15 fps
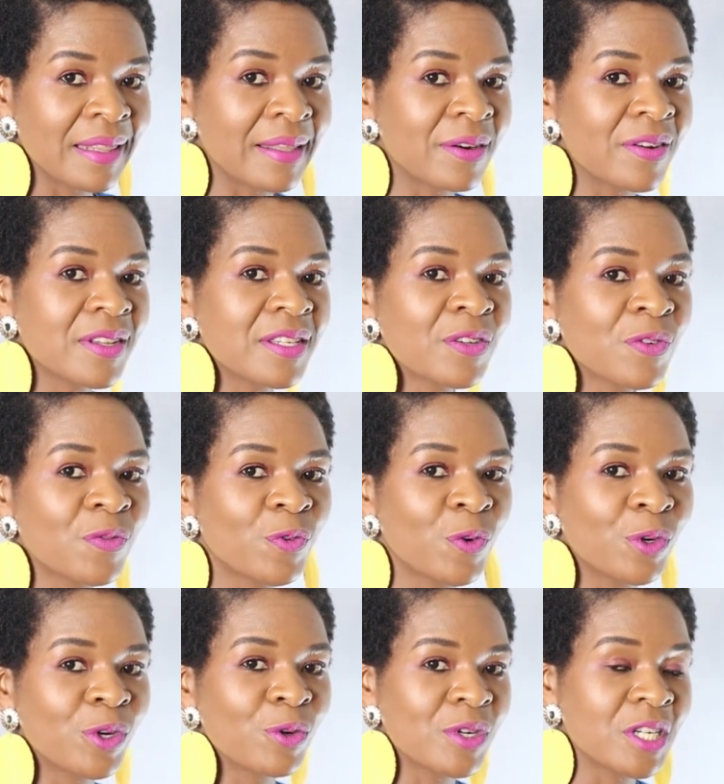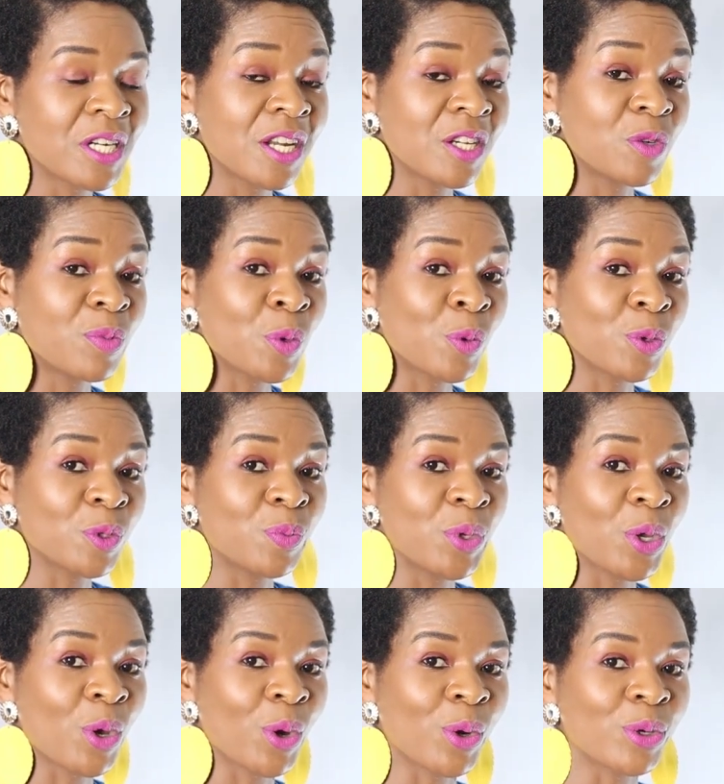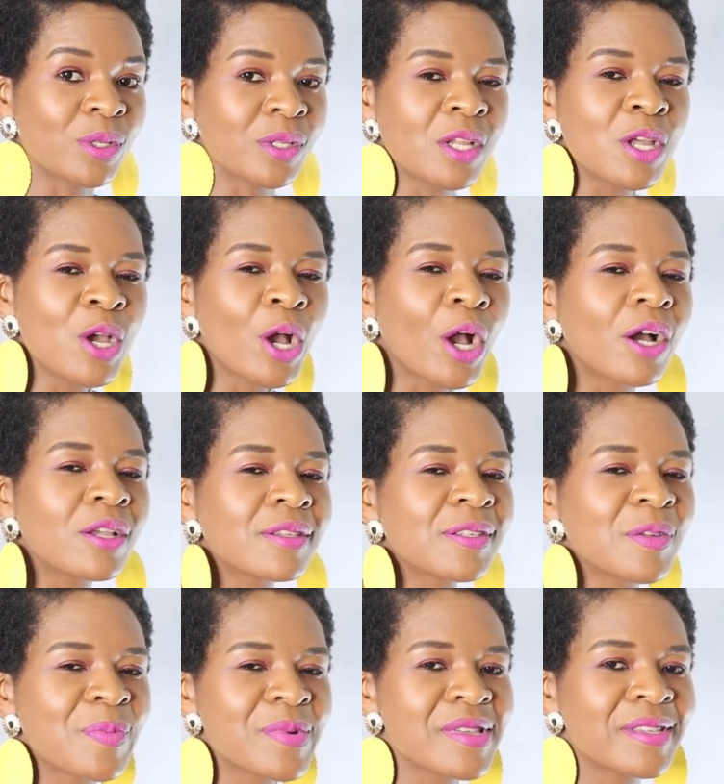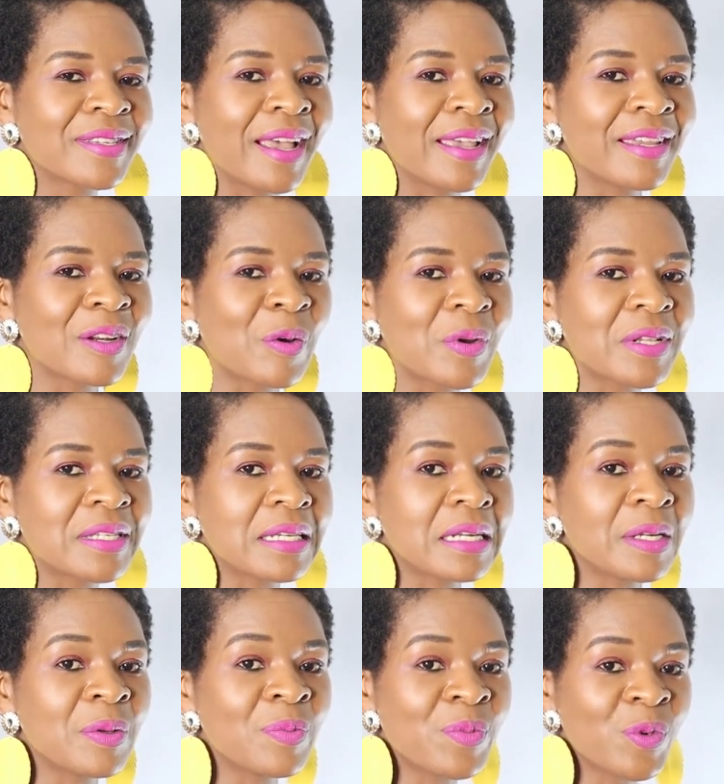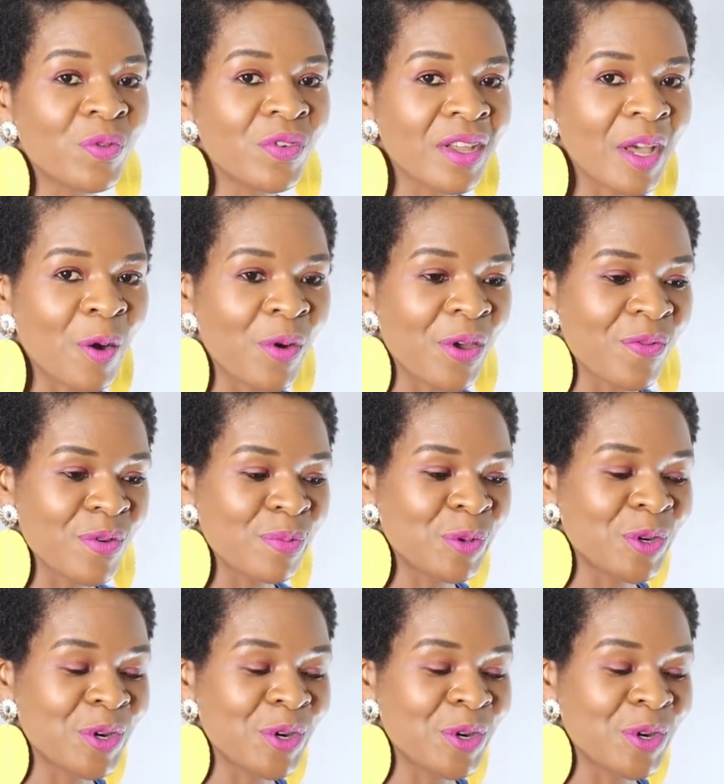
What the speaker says: The reason for the retrenchment was because customers are increasingly moving away from